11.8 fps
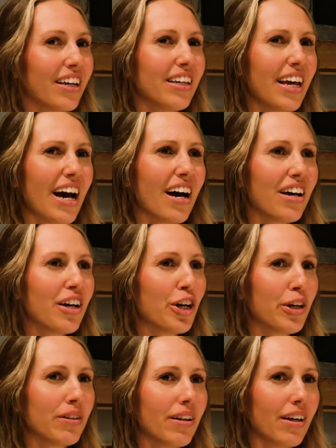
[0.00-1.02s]
Yeah,
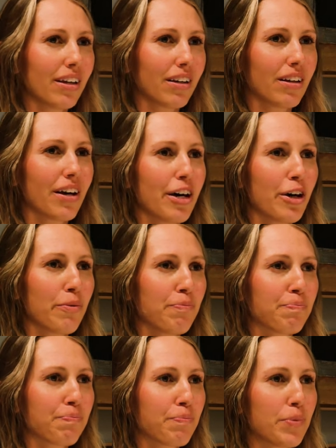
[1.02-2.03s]
it, it
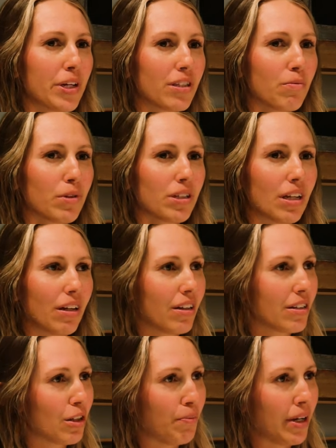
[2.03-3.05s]
um, put some
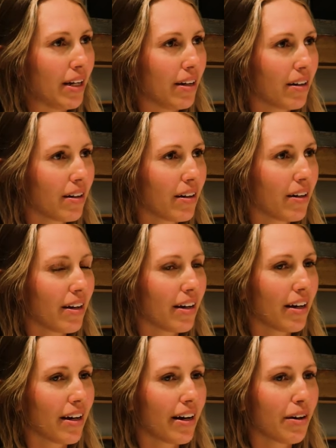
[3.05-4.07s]
resilience in me.
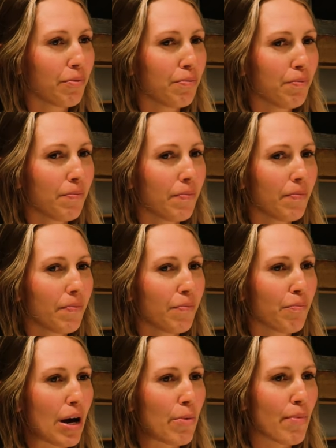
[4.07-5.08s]
Um,
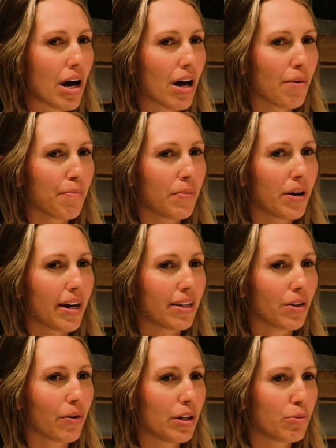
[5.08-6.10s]
my mom has
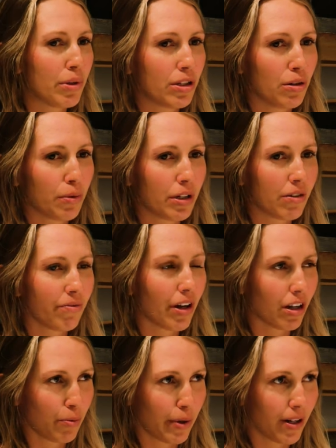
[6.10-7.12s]
always been super into
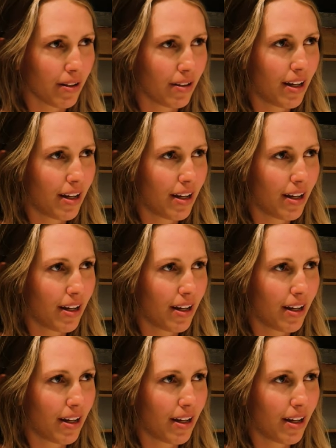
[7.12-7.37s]
volleyball.